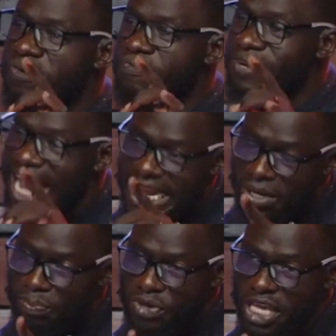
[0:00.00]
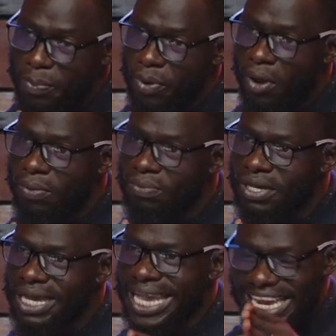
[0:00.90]
you flatter people
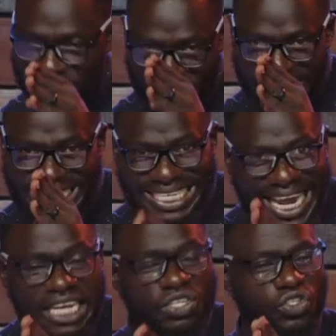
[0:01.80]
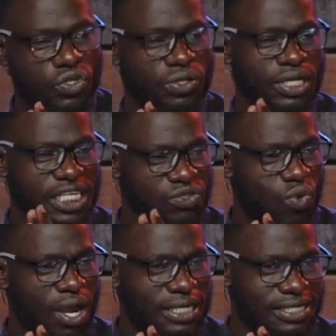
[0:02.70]
and your intention is
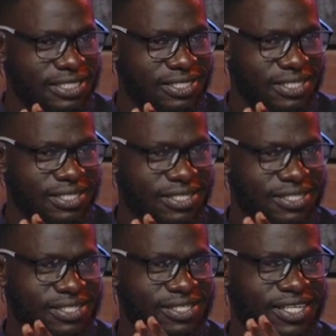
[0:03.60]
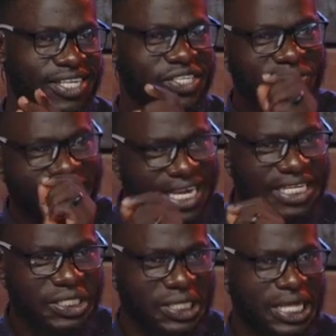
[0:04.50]
what? To
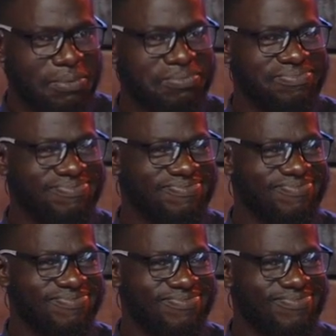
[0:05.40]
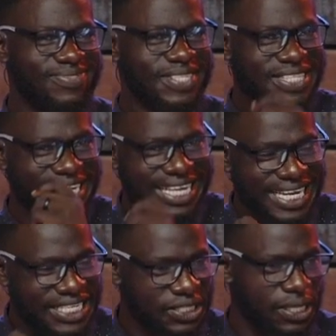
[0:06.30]
get to them. To
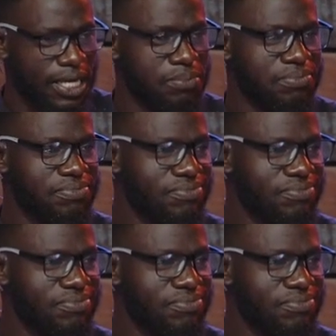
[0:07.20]
get to them.